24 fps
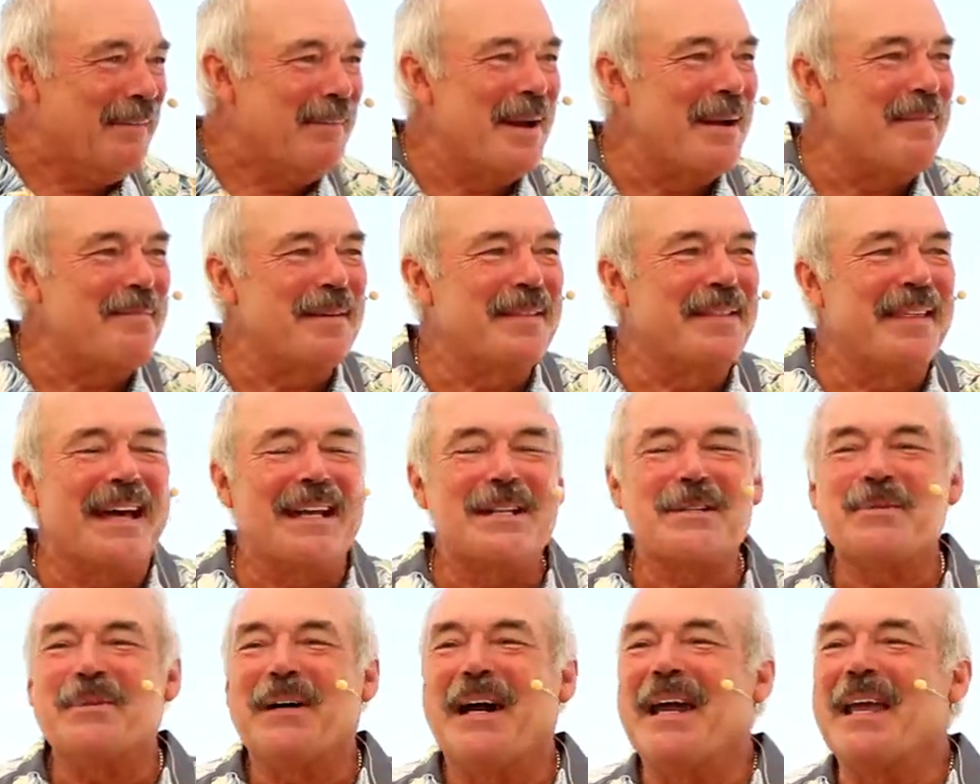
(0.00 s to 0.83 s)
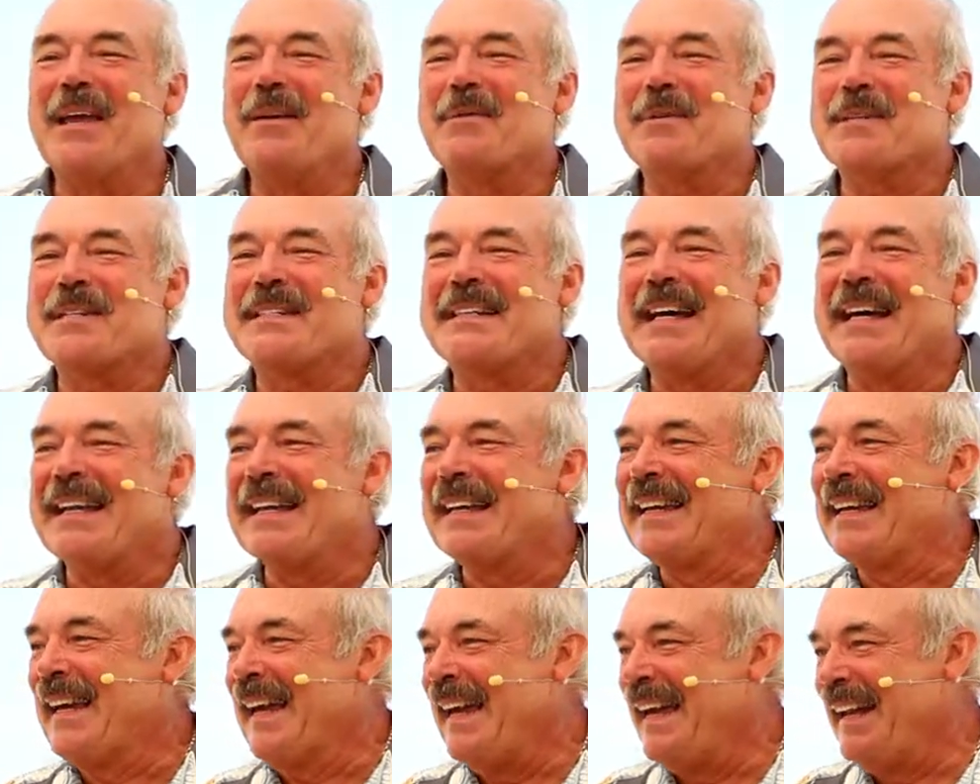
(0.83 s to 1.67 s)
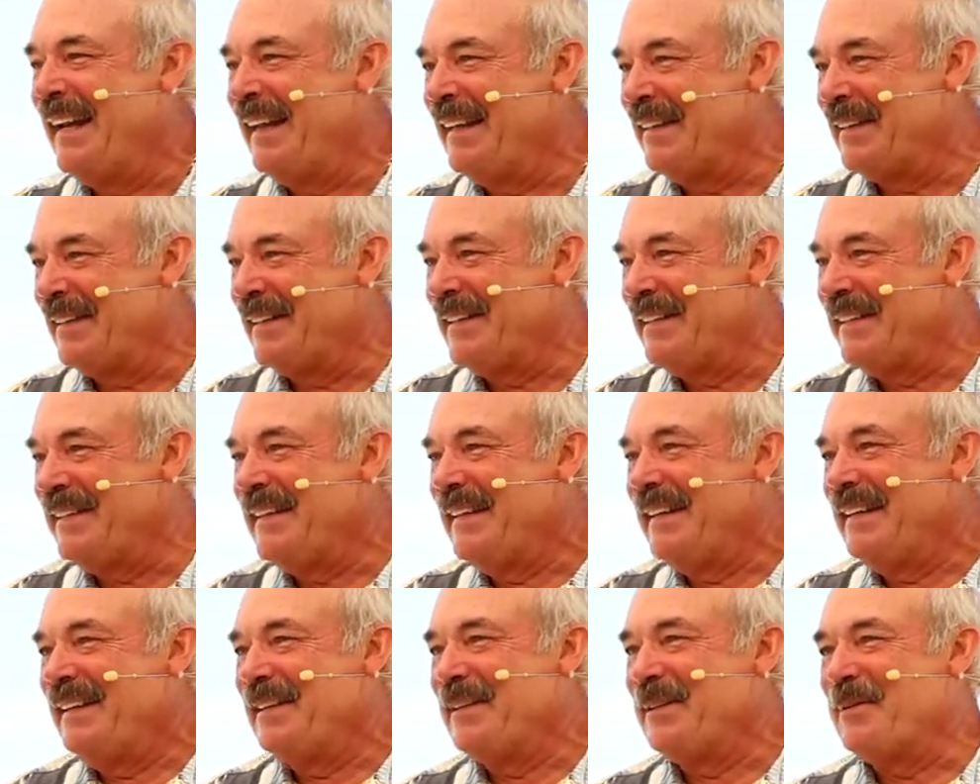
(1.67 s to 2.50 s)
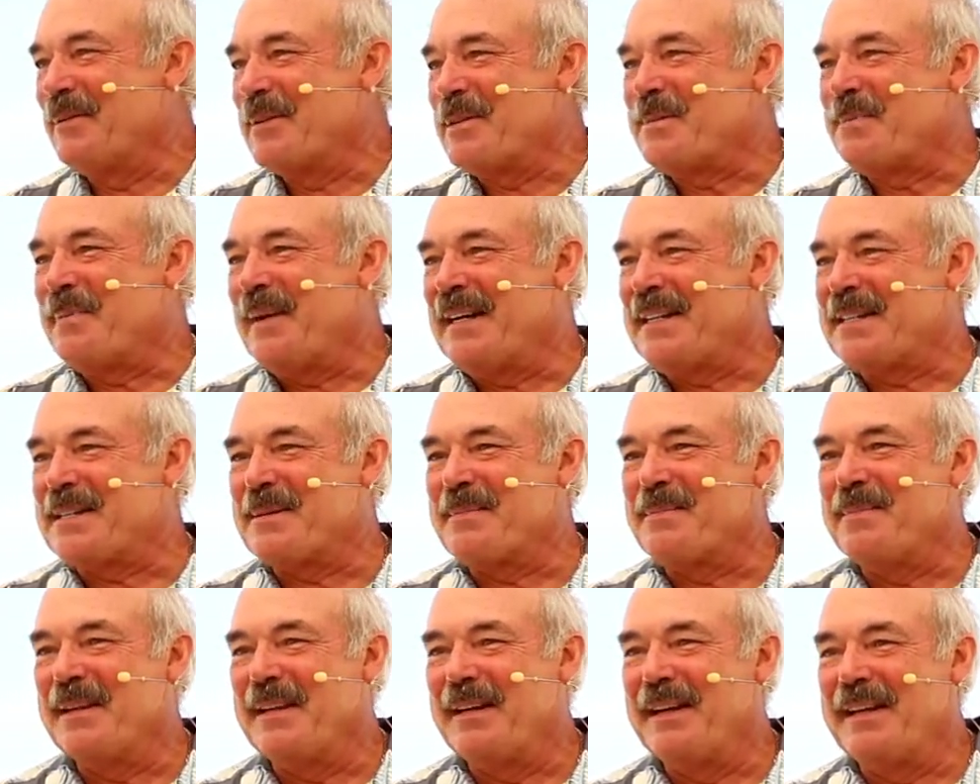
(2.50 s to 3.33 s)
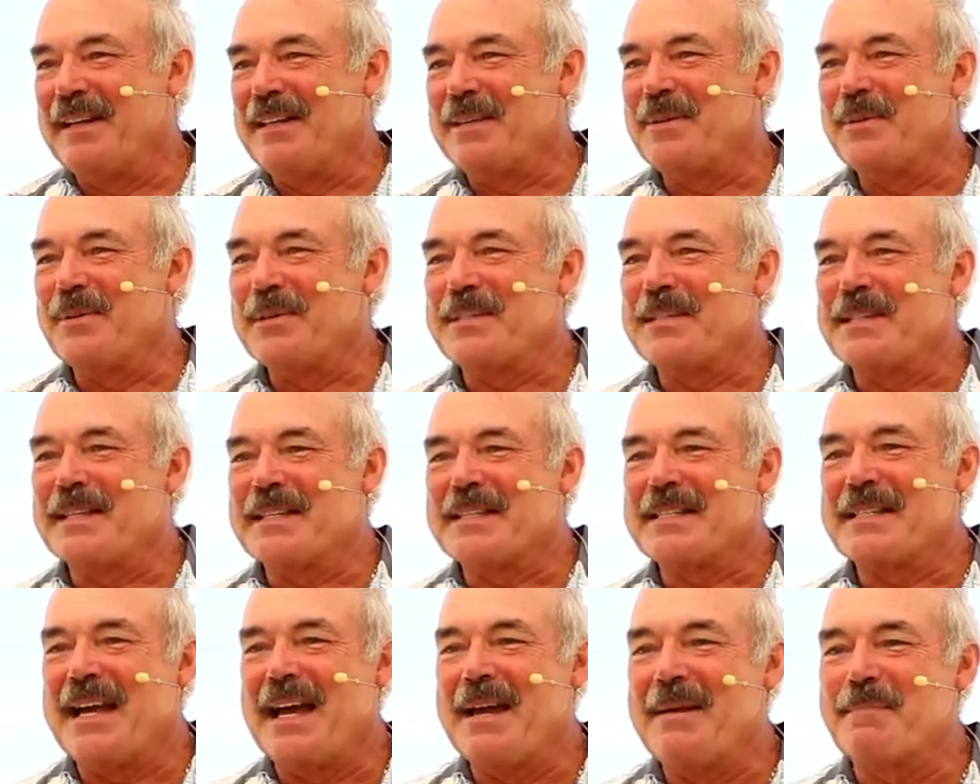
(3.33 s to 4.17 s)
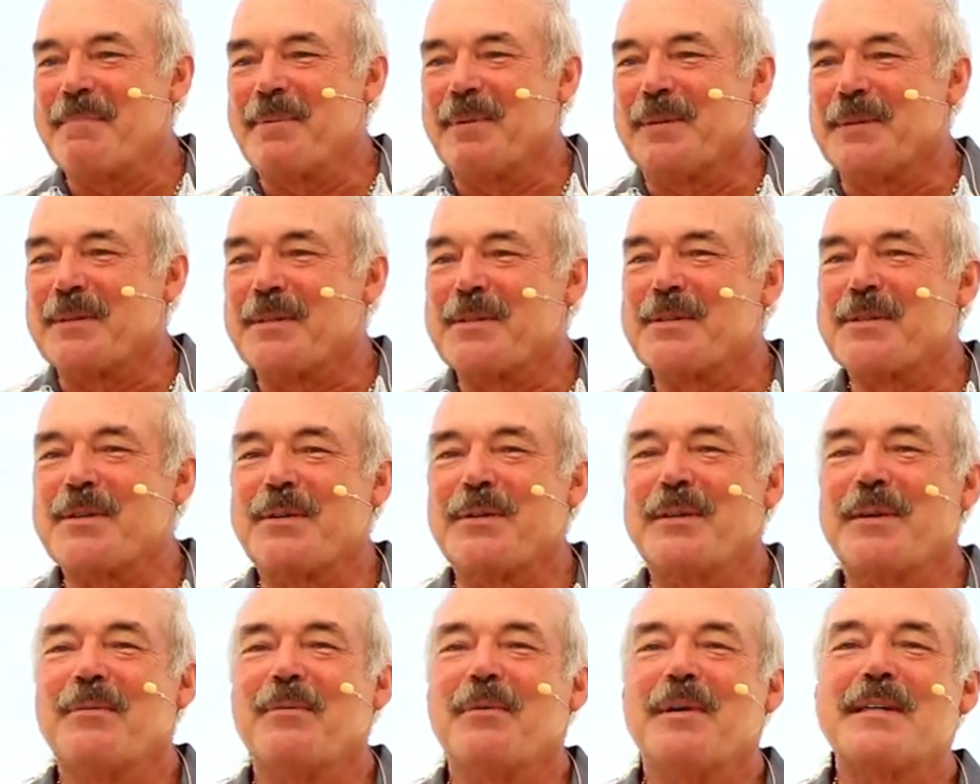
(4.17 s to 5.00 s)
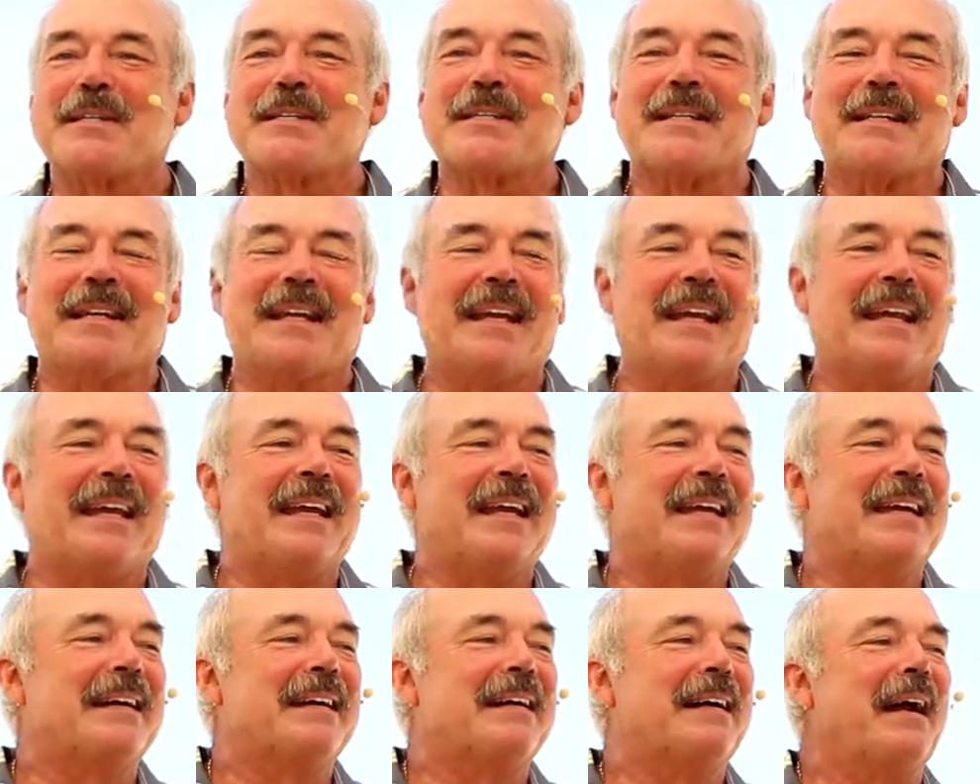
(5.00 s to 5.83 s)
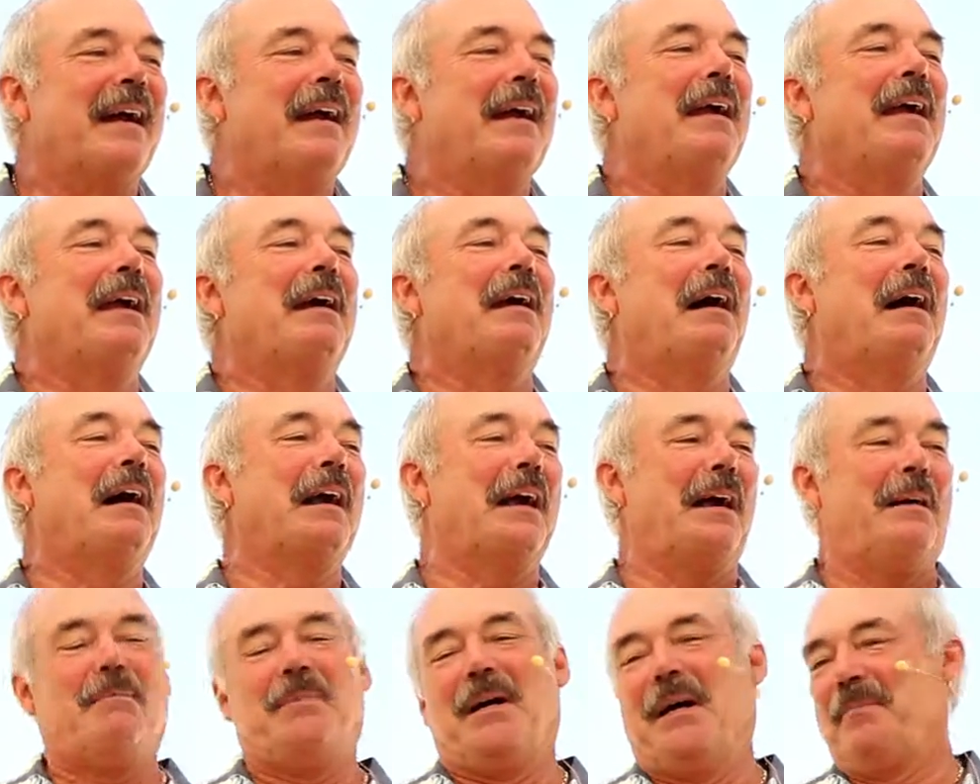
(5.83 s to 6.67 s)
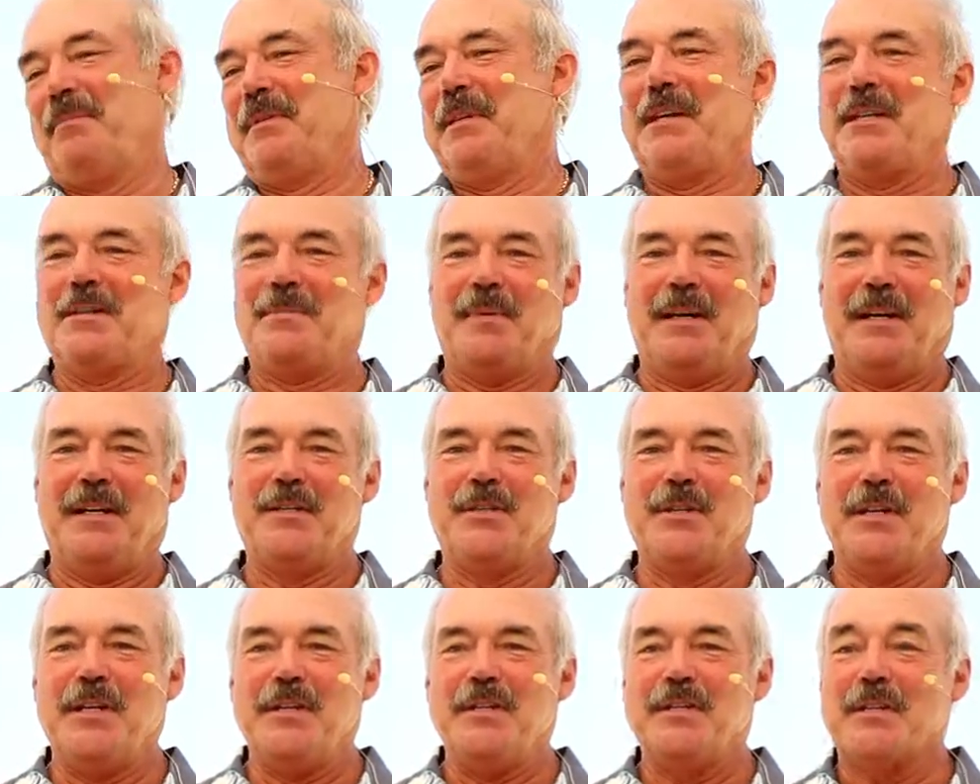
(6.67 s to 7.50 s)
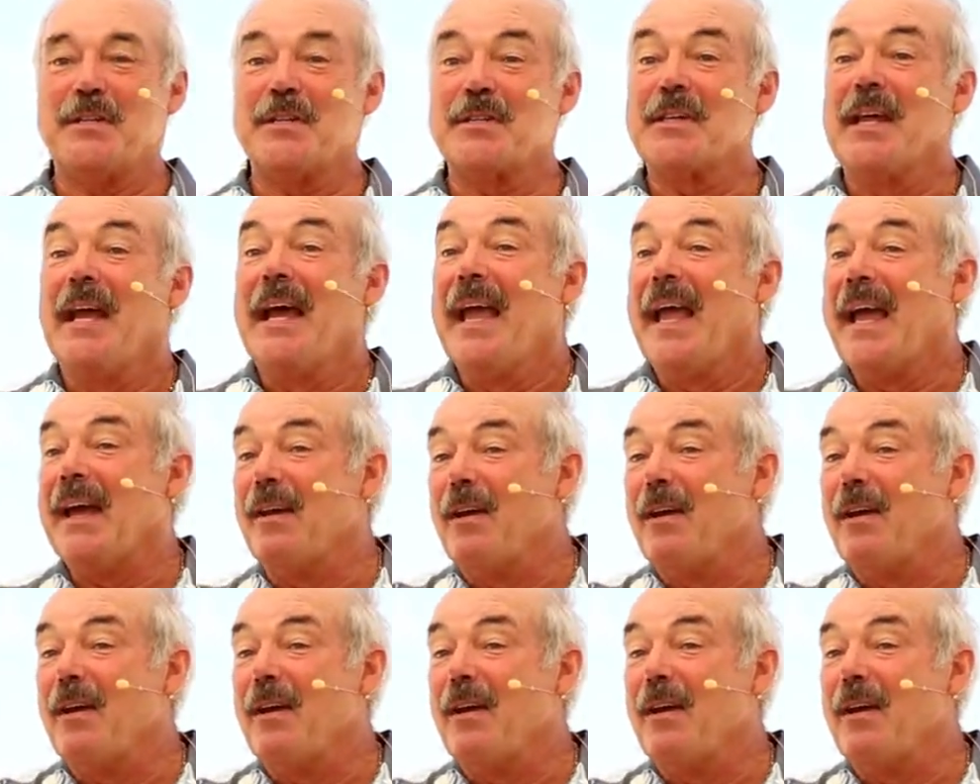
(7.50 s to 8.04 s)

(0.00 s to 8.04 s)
Maybe that's why he was delegating the, the responsibility to his disciples, so there wasn't any, uh, hey, I got baptized by Jesus.